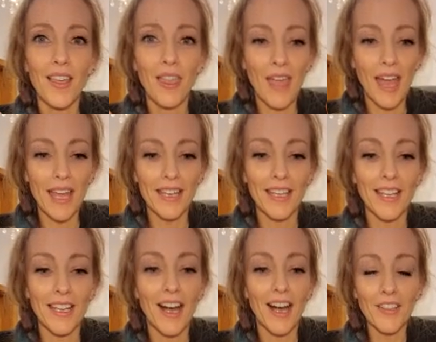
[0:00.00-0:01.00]
that
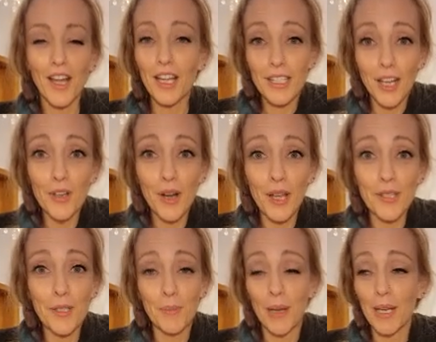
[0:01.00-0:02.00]
it's
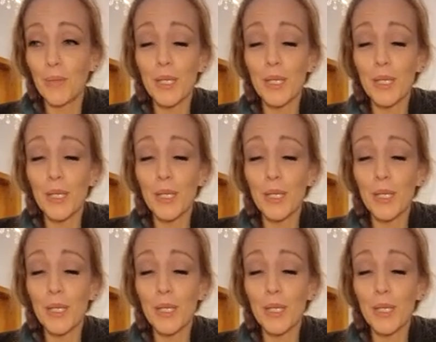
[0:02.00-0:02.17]
underestimated.